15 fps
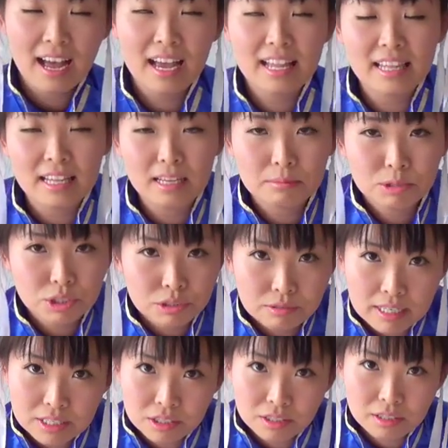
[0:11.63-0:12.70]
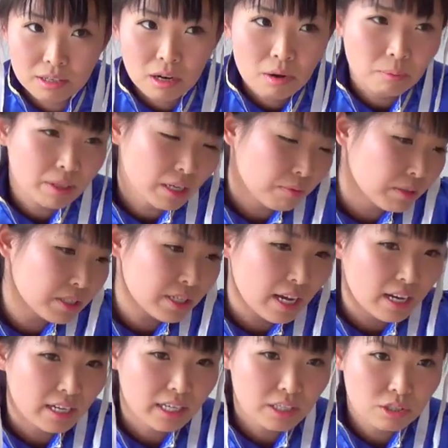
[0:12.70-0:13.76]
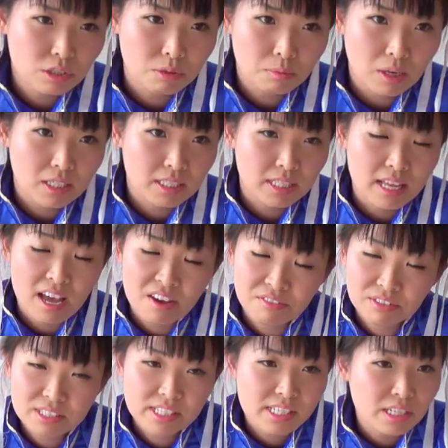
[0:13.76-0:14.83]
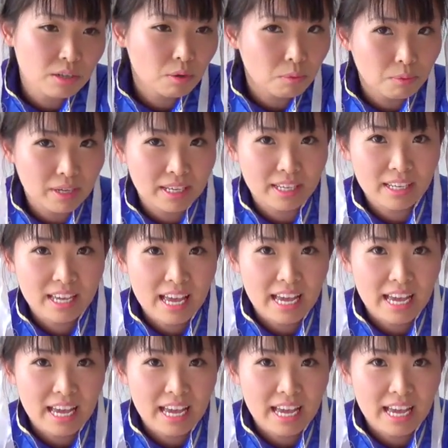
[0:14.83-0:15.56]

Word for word: I love Zuranger. When I was young, I used to watch it every single week,